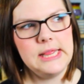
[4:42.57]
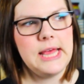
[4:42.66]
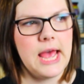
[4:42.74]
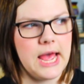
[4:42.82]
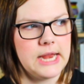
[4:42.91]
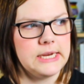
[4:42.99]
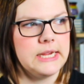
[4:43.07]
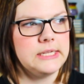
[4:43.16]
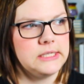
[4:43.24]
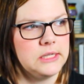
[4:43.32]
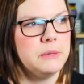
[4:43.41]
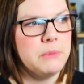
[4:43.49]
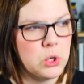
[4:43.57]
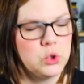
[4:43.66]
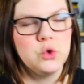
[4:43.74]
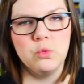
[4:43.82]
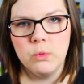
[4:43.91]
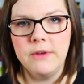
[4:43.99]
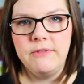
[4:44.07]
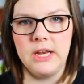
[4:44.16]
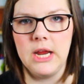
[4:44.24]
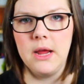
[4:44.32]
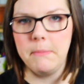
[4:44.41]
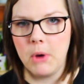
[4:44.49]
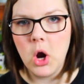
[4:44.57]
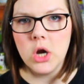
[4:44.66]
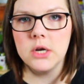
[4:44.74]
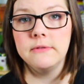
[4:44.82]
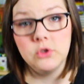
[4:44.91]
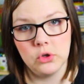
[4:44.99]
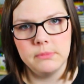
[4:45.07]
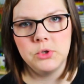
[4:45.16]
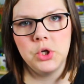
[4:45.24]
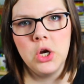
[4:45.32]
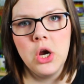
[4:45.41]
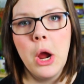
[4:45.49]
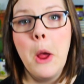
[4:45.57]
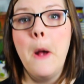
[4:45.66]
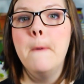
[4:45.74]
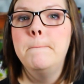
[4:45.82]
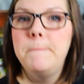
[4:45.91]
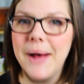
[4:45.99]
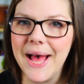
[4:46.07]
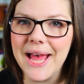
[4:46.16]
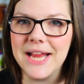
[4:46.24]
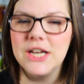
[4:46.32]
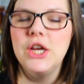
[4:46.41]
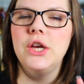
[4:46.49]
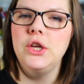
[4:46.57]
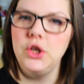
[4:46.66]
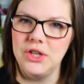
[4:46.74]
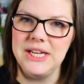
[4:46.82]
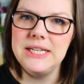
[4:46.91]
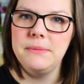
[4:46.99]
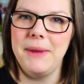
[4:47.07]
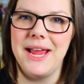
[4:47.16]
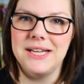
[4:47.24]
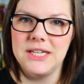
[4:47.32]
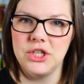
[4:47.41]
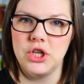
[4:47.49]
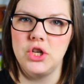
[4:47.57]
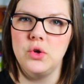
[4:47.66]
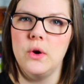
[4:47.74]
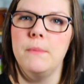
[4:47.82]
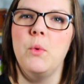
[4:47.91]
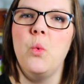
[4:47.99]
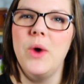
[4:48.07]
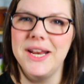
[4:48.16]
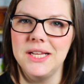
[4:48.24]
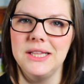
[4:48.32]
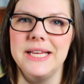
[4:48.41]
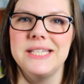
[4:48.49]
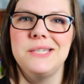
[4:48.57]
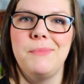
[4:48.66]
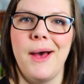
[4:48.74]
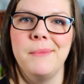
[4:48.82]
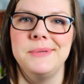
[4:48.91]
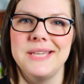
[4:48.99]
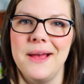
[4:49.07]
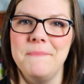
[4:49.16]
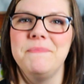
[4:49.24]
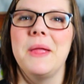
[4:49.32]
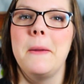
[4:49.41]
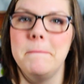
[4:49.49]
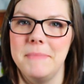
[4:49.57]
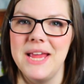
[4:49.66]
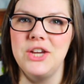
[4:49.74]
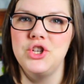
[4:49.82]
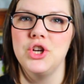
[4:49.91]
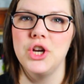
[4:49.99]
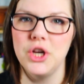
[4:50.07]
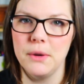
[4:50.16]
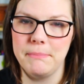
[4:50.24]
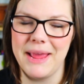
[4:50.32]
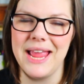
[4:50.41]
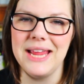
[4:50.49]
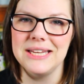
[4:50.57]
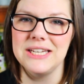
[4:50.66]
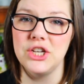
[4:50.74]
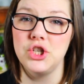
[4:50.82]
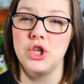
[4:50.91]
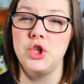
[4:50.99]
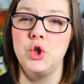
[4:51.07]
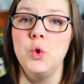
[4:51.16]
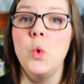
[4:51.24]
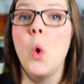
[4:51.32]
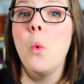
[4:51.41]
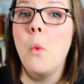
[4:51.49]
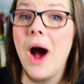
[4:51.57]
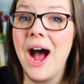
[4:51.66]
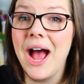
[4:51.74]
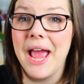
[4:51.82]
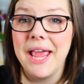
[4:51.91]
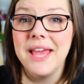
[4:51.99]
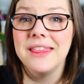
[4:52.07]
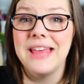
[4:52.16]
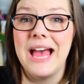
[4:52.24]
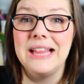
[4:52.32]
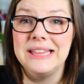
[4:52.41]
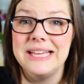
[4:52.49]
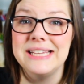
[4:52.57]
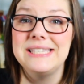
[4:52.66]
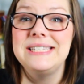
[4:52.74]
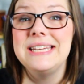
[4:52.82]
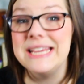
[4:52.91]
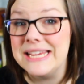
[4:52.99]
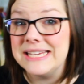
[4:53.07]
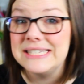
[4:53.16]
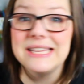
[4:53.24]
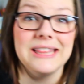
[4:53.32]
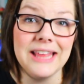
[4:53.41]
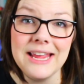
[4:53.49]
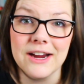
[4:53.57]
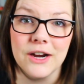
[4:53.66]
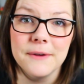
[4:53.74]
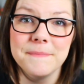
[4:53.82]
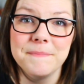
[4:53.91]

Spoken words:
that it's the most riveting part of Scripture, but you need to pay attention to them. When a list pops up, make sure you're paying attention to why that list is there.